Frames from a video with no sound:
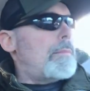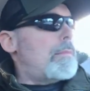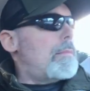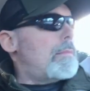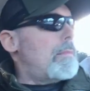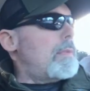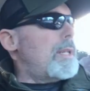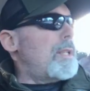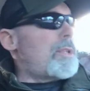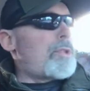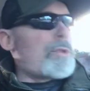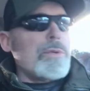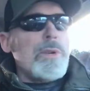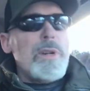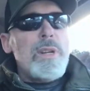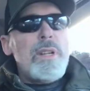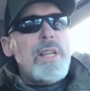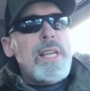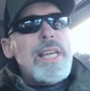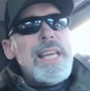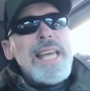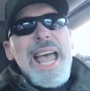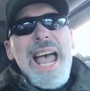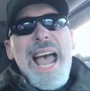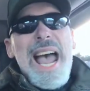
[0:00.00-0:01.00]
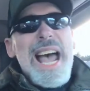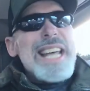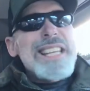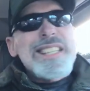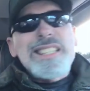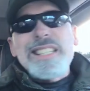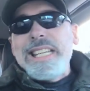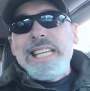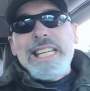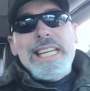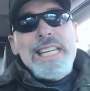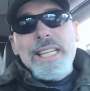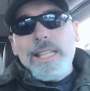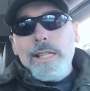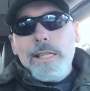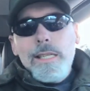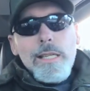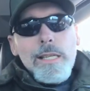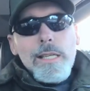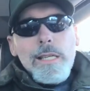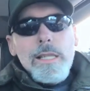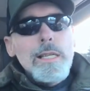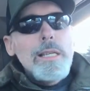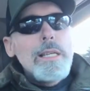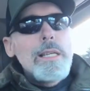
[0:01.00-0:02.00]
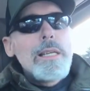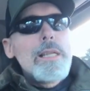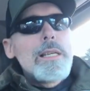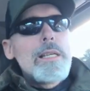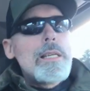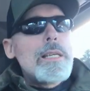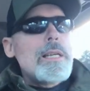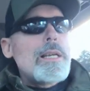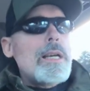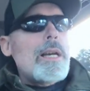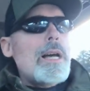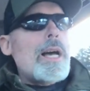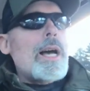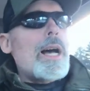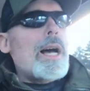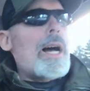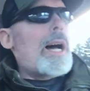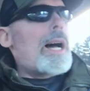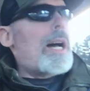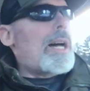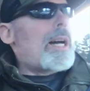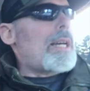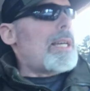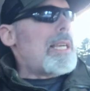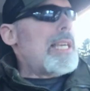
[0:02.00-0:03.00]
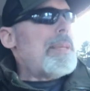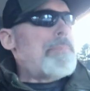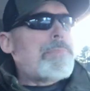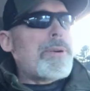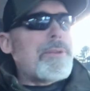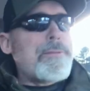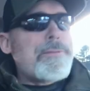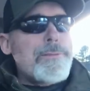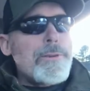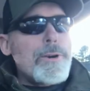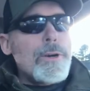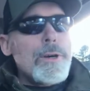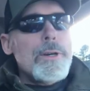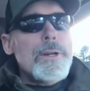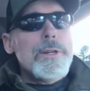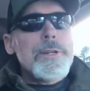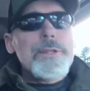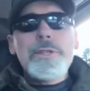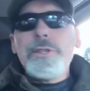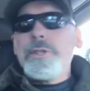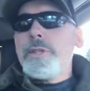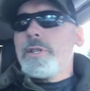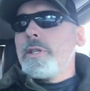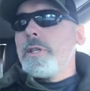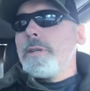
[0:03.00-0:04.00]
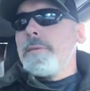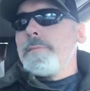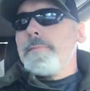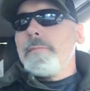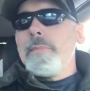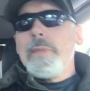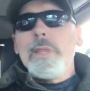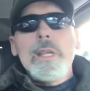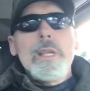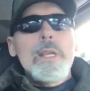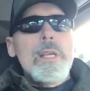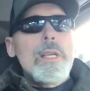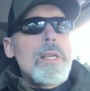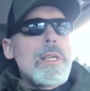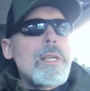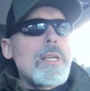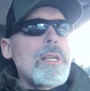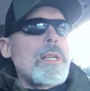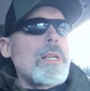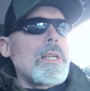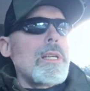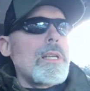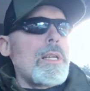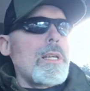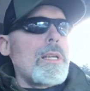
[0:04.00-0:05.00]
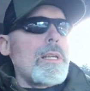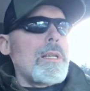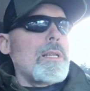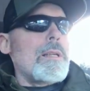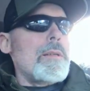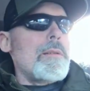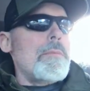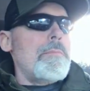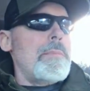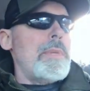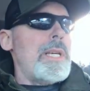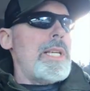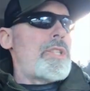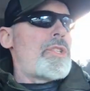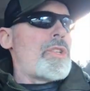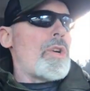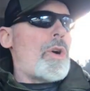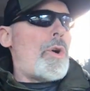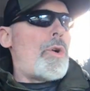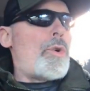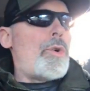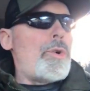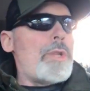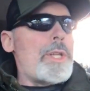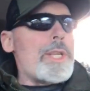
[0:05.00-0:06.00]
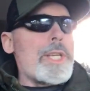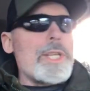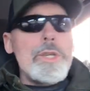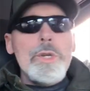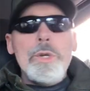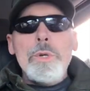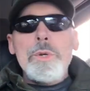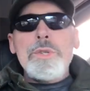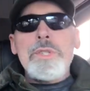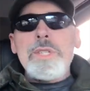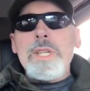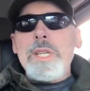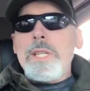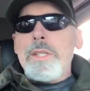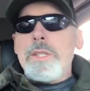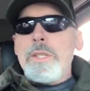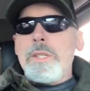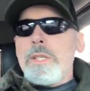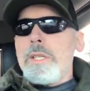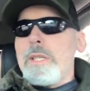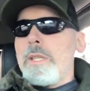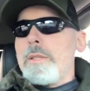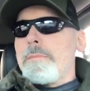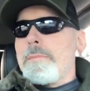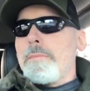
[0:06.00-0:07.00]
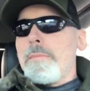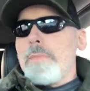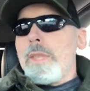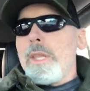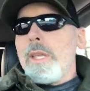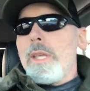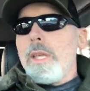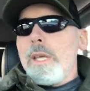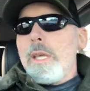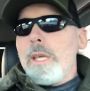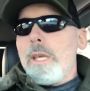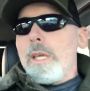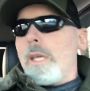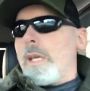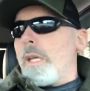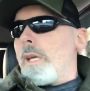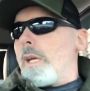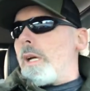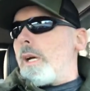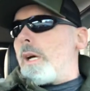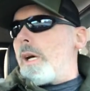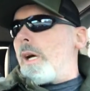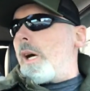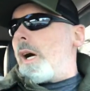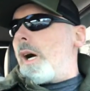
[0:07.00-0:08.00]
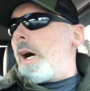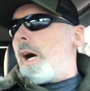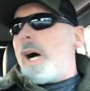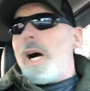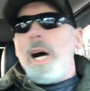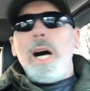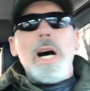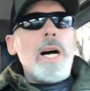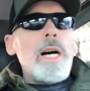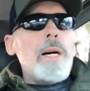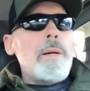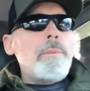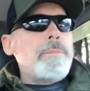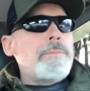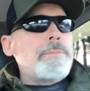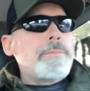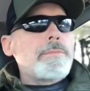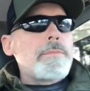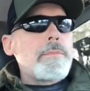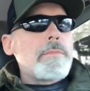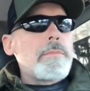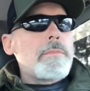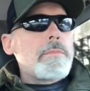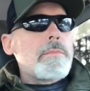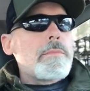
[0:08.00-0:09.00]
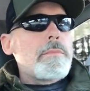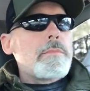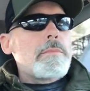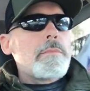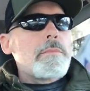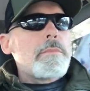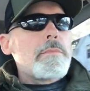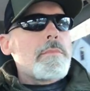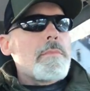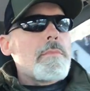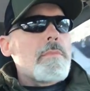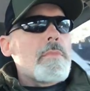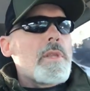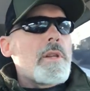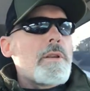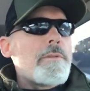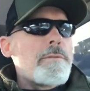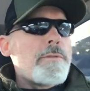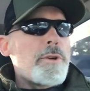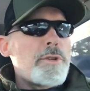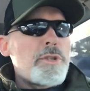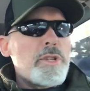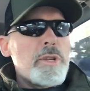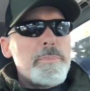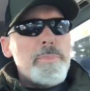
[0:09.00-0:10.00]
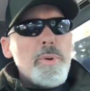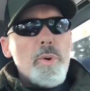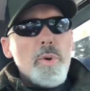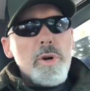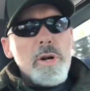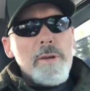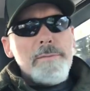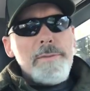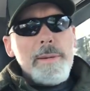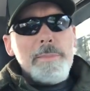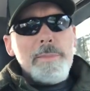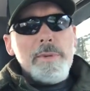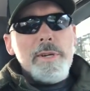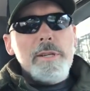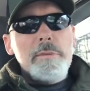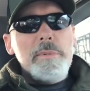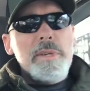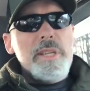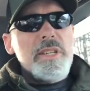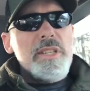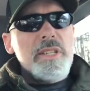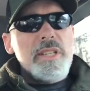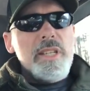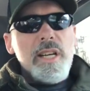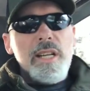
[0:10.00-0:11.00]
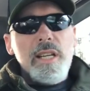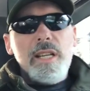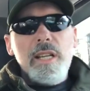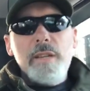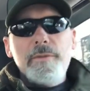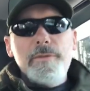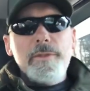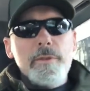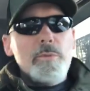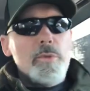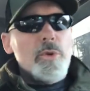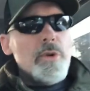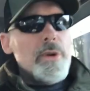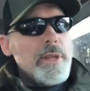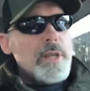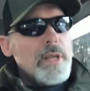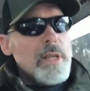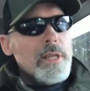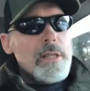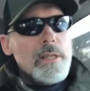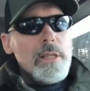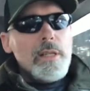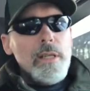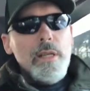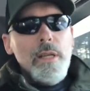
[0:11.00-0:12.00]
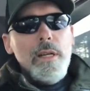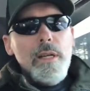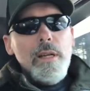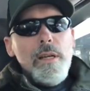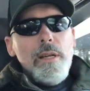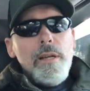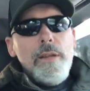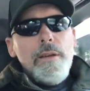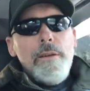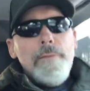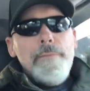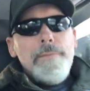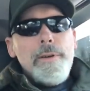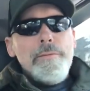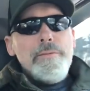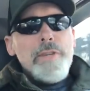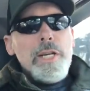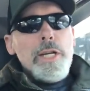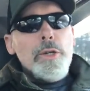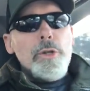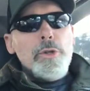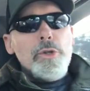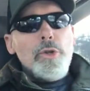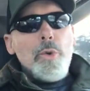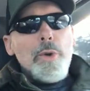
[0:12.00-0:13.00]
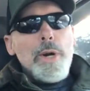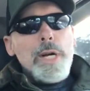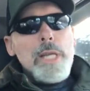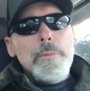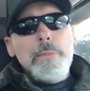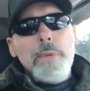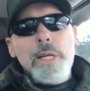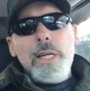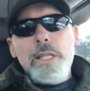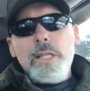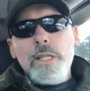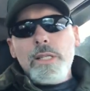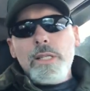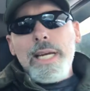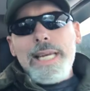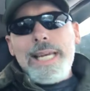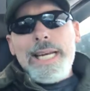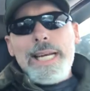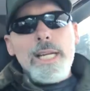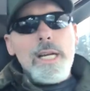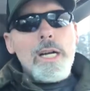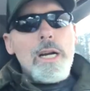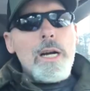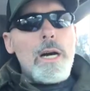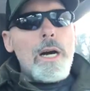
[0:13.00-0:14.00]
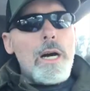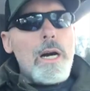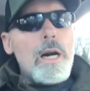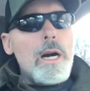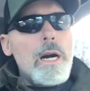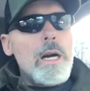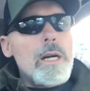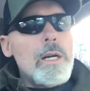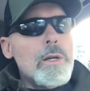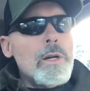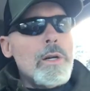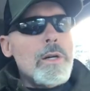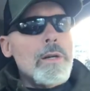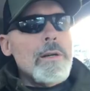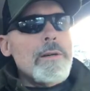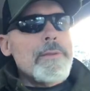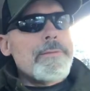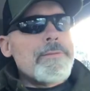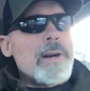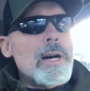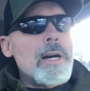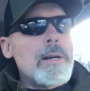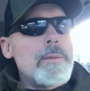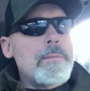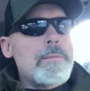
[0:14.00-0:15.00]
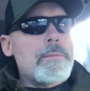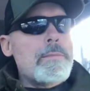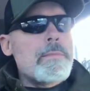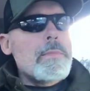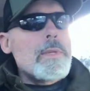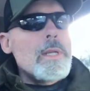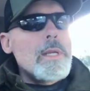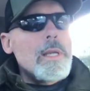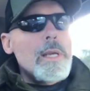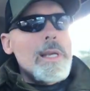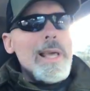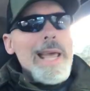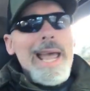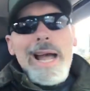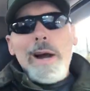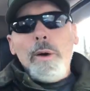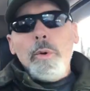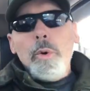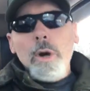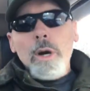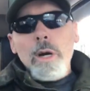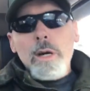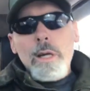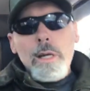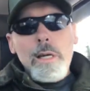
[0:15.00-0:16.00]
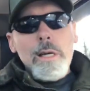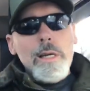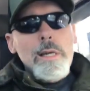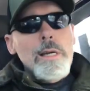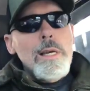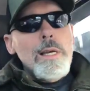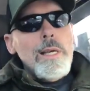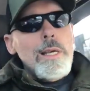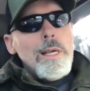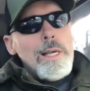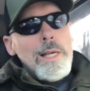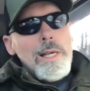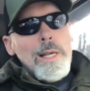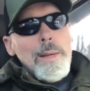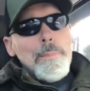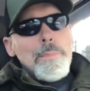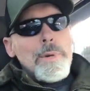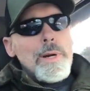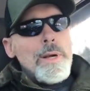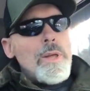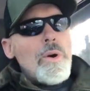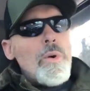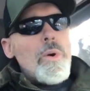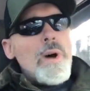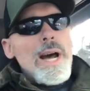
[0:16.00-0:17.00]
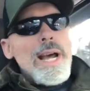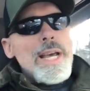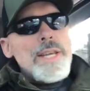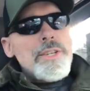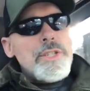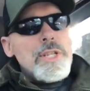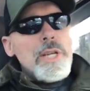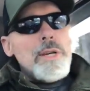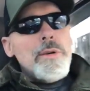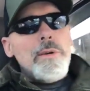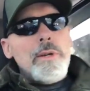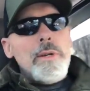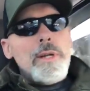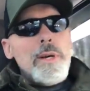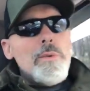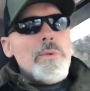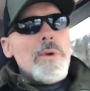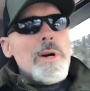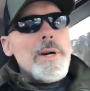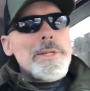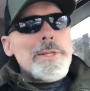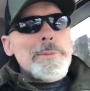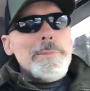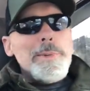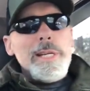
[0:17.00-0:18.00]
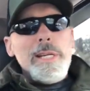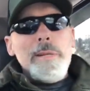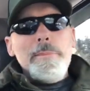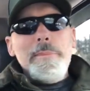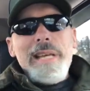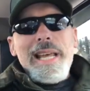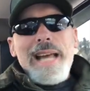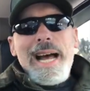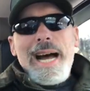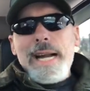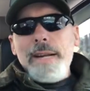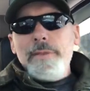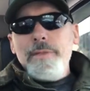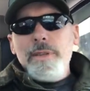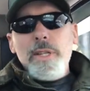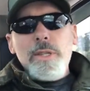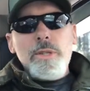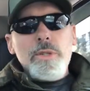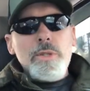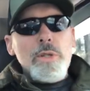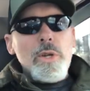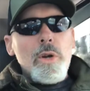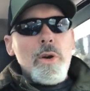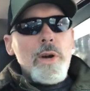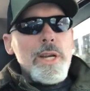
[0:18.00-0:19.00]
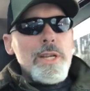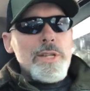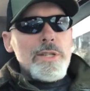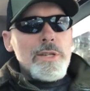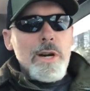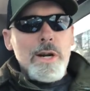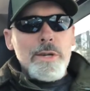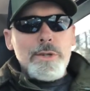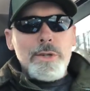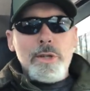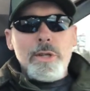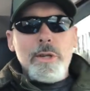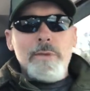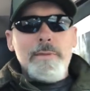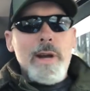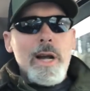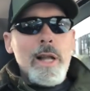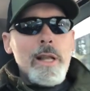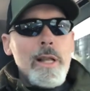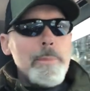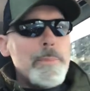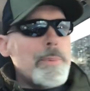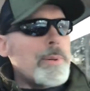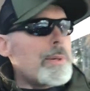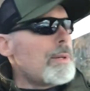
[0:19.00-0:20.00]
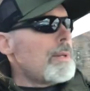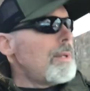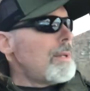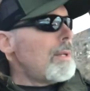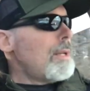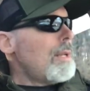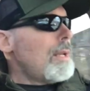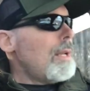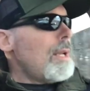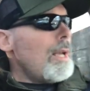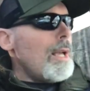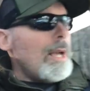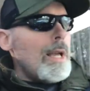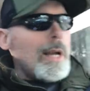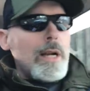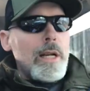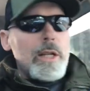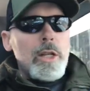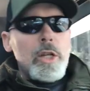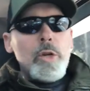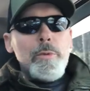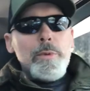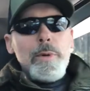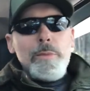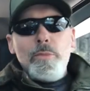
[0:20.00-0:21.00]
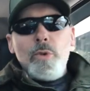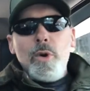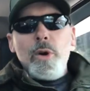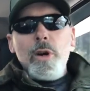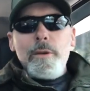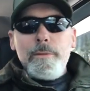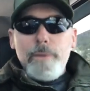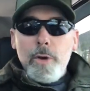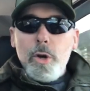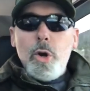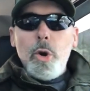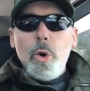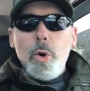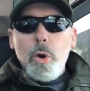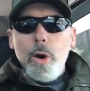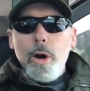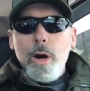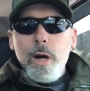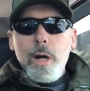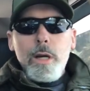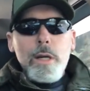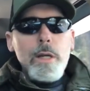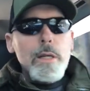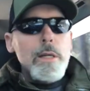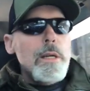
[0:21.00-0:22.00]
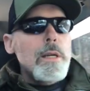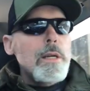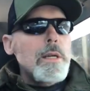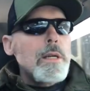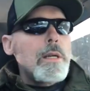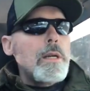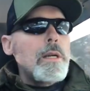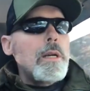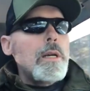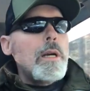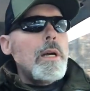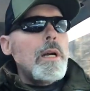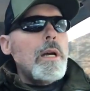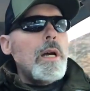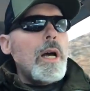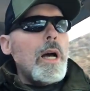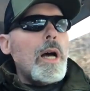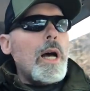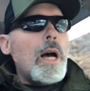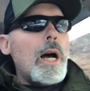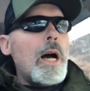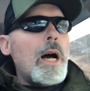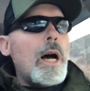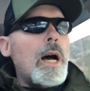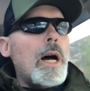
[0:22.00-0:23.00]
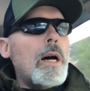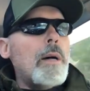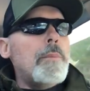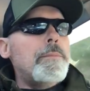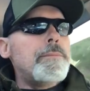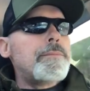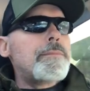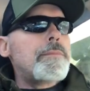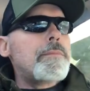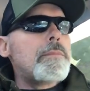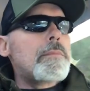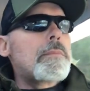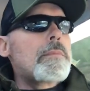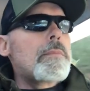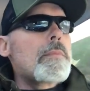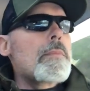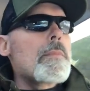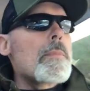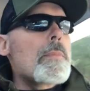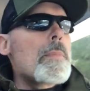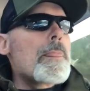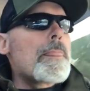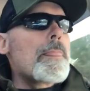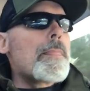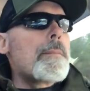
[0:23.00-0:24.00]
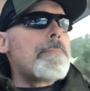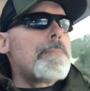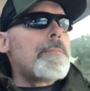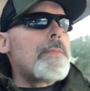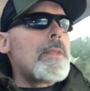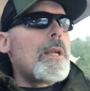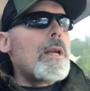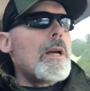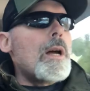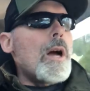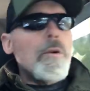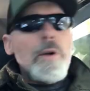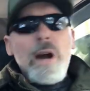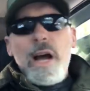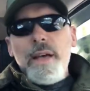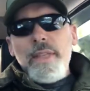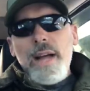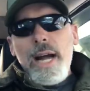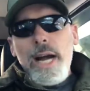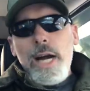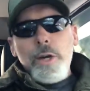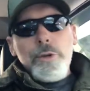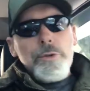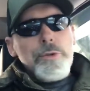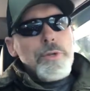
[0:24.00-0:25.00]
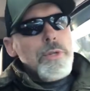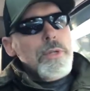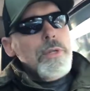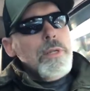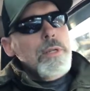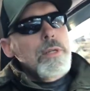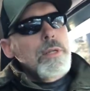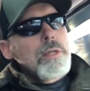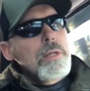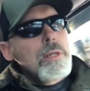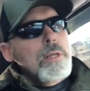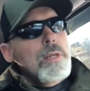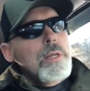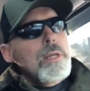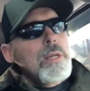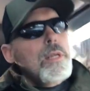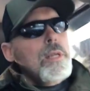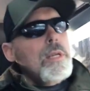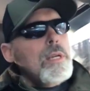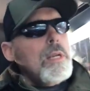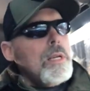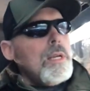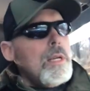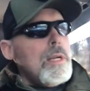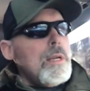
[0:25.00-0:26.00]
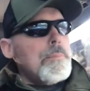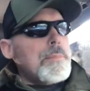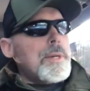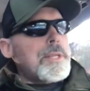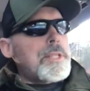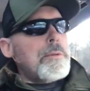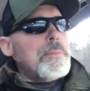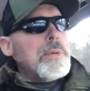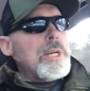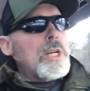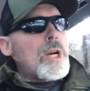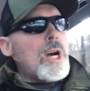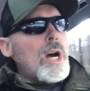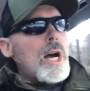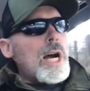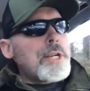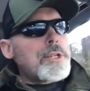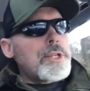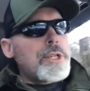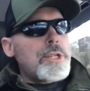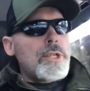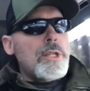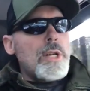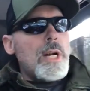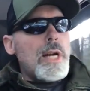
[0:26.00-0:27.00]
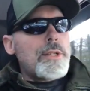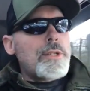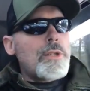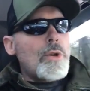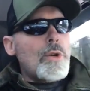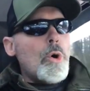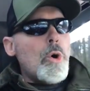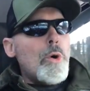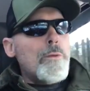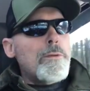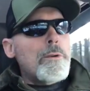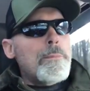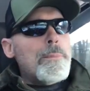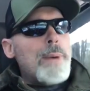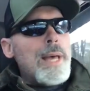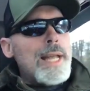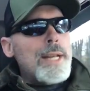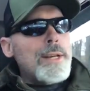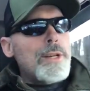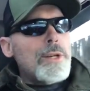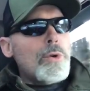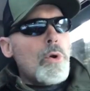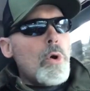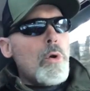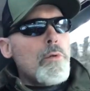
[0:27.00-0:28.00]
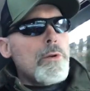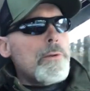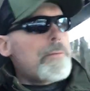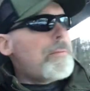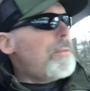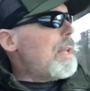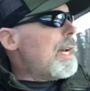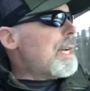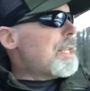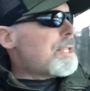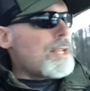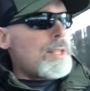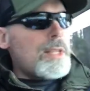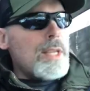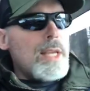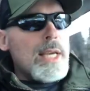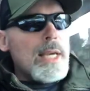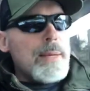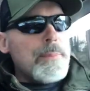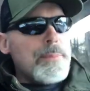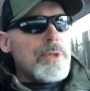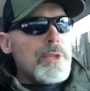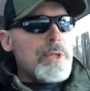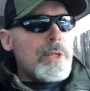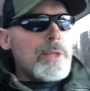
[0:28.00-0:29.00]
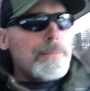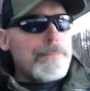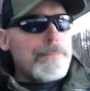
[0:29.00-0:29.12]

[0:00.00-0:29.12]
is really as needed. He prefers me to only use it for support if I'm going to be sitting for more than 15 or 20 minutes, in a car or if I'm at work. But otherwise, he really wants me to be out of it, so I start to develop a little bit more of a core around the house, but to be cautious not to overbend or overflex at the hips.